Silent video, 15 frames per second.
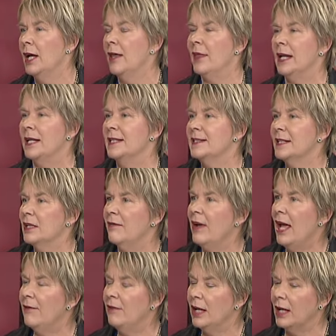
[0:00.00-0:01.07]
that instead of
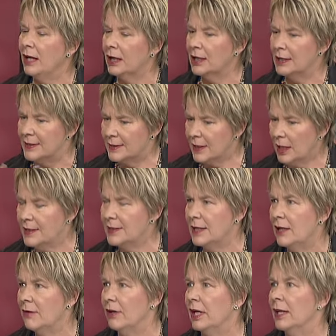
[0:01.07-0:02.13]
having a concise
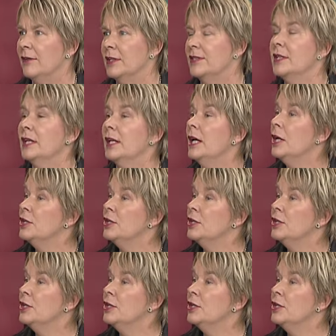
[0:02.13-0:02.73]
area in the city.